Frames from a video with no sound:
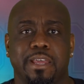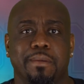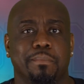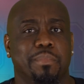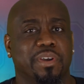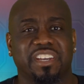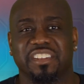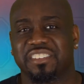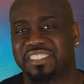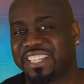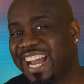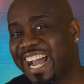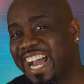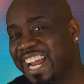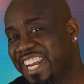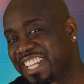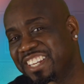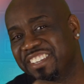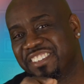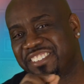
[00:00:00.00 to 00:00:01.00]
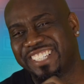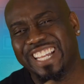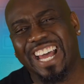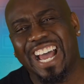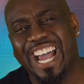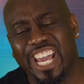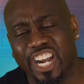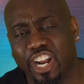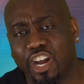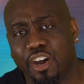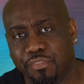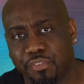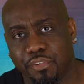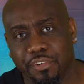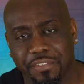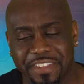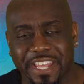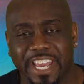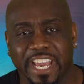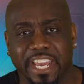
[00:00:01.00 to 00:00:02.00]
because God didn't sign off
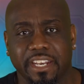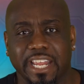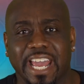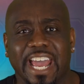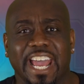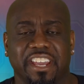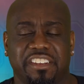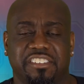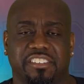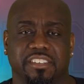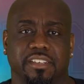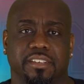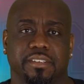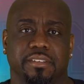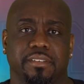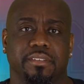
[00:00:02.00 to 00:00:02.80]
on that action.